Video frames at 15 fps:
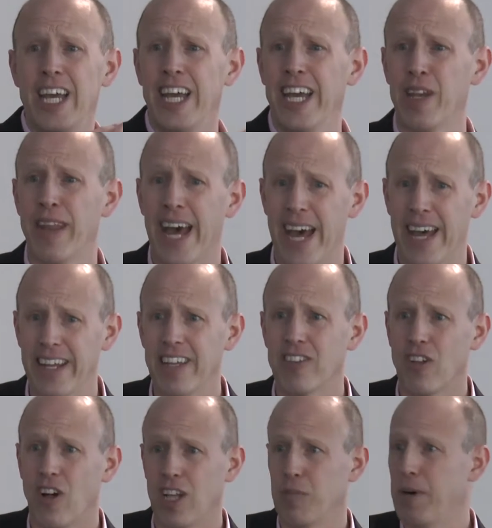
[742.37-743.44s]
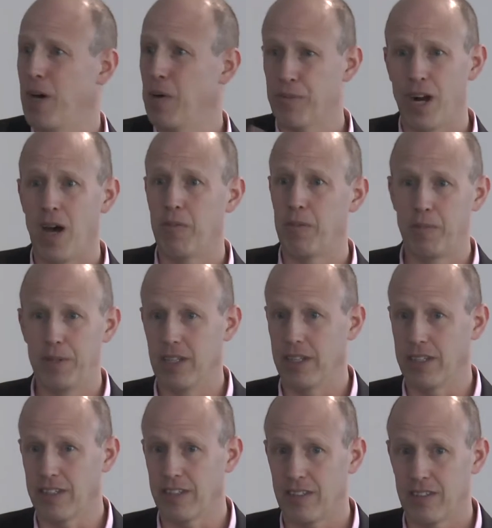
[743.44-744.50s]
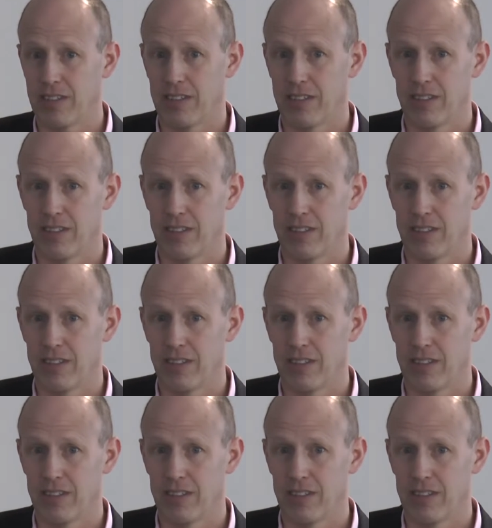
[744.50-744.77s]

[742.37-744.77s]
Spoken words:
And that is all about probabilities.